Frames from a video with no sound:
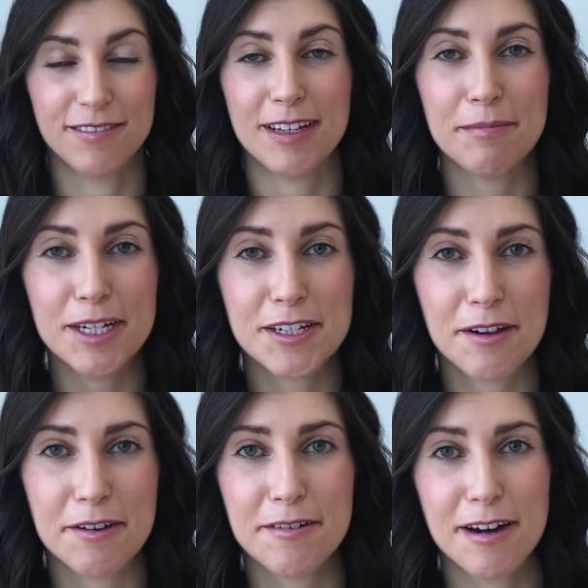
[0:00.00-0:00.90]
Let me show
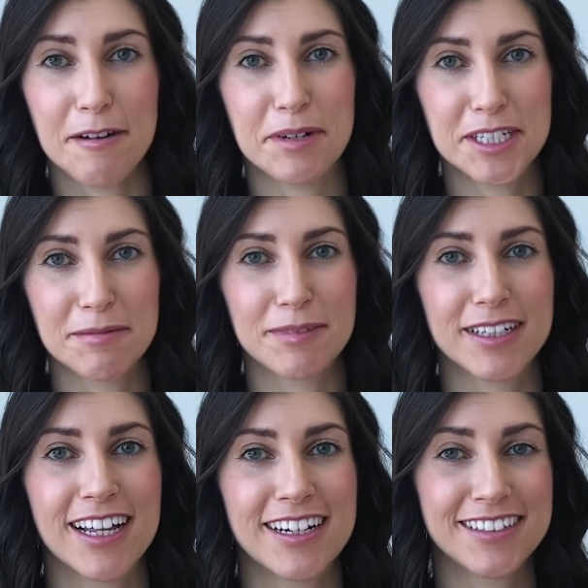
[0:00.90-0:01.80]
you how much I'm
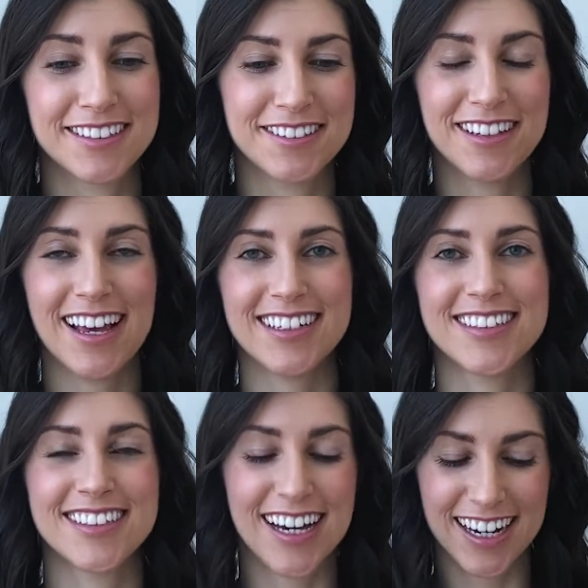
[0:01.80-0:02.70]
decluttering today.
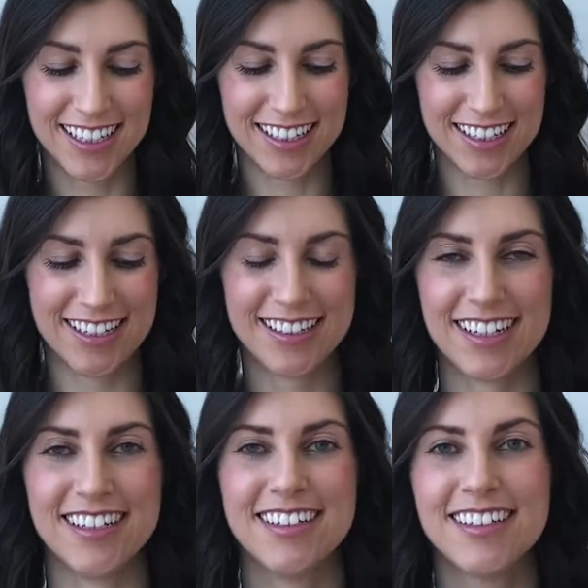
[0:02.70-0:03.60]
It's kind of
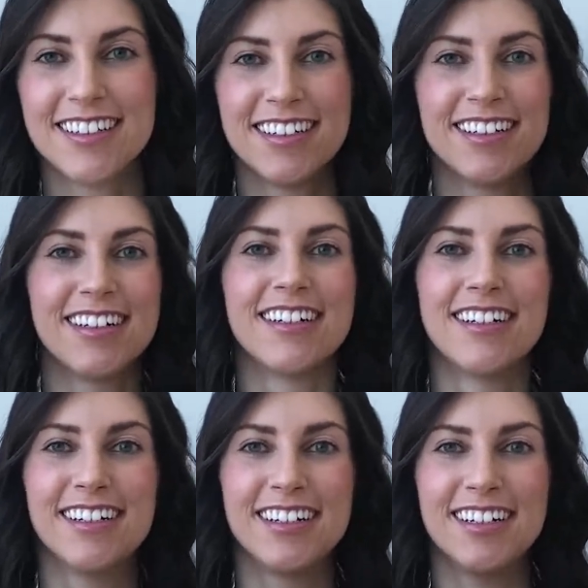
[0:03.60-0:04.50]
crazy.
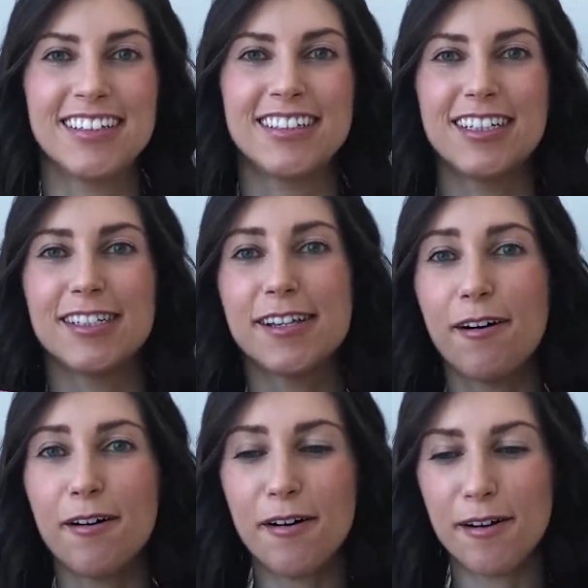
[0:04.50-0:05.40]
It's this
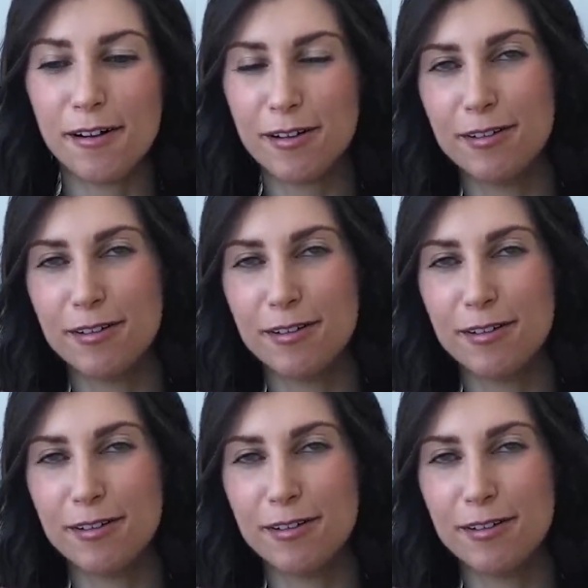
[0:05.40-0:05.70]
whole